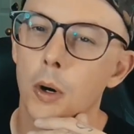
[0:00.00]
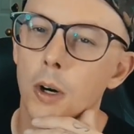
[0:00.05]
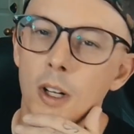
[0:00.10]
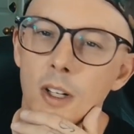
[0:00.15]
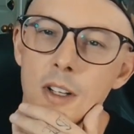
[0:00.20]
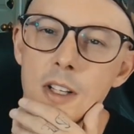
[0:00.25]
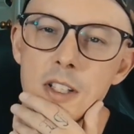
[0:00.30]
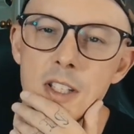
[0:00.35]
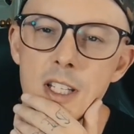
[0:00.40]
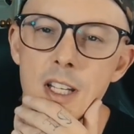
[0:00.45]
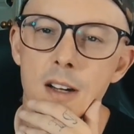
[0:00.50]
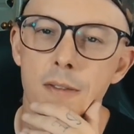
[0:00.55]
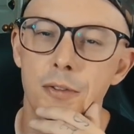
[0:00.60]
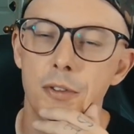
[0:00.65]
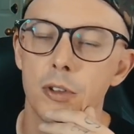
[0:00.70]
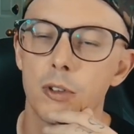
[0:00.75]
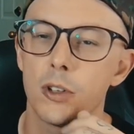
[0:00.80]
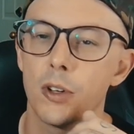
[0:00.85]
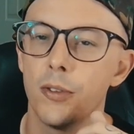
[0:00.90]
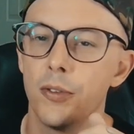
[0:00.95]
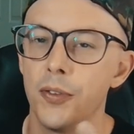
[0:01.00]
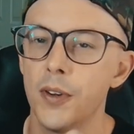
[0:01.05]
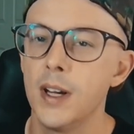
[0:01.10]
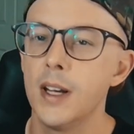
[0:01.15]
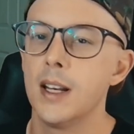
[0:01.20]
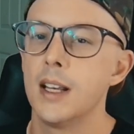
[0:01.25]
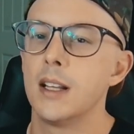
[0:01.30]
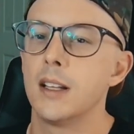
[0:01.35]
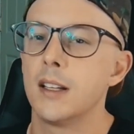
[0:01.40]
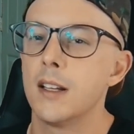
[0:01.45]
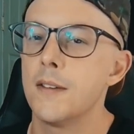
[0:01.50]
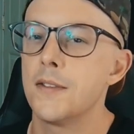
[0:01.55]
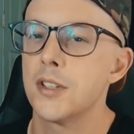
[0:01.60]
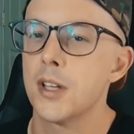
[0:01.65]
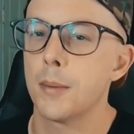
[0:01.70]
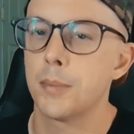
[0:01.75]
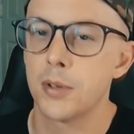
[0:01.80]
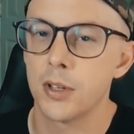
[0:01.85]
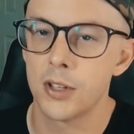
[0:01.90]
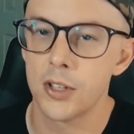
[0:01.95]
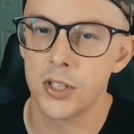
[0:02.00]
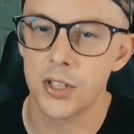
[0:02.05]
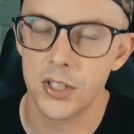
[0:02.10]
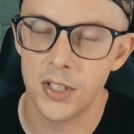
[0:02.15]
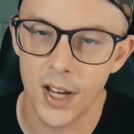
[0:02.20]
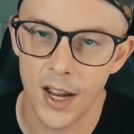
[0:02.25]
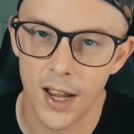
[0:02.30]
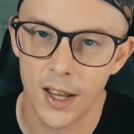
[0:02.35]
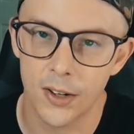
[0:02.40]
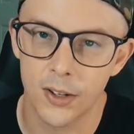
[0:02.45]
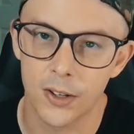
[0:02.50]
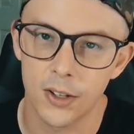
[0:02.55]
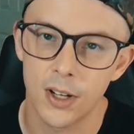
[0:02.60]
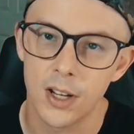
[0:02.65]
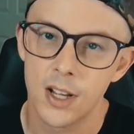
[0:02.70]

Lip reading: gonna see if the graffiti lives up to the standard